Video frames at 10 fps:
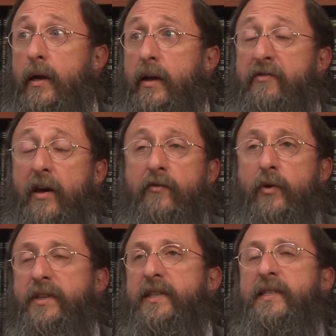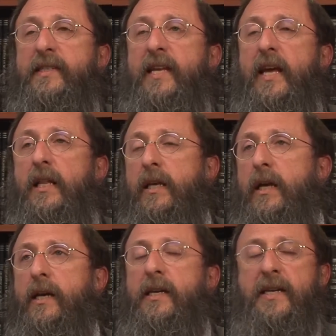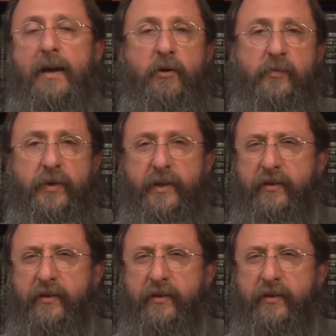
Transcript: if that voice is daily an announcement,